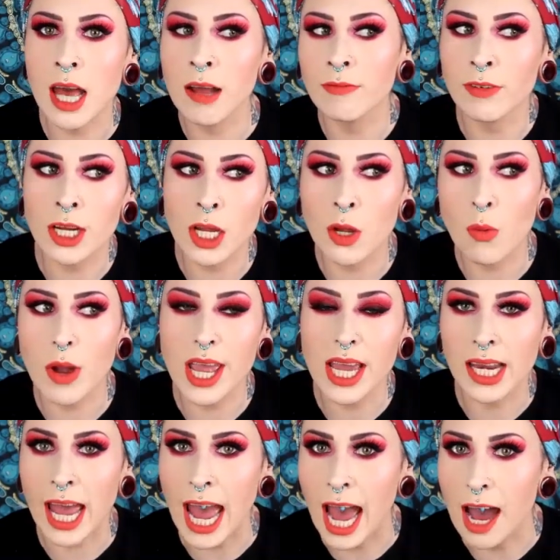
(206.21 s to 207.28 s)
every
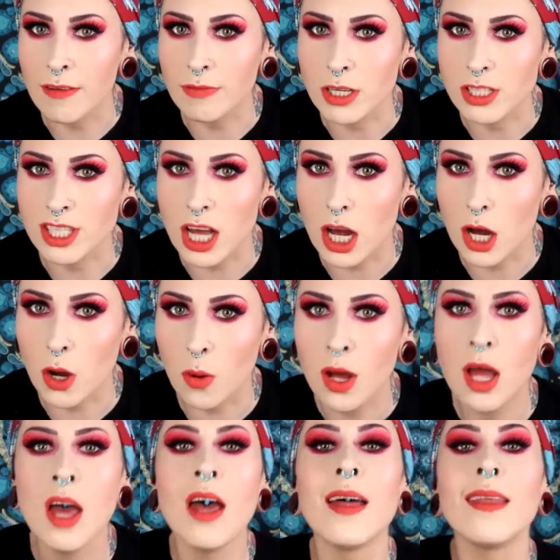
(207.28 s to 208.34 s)
week and a half or so.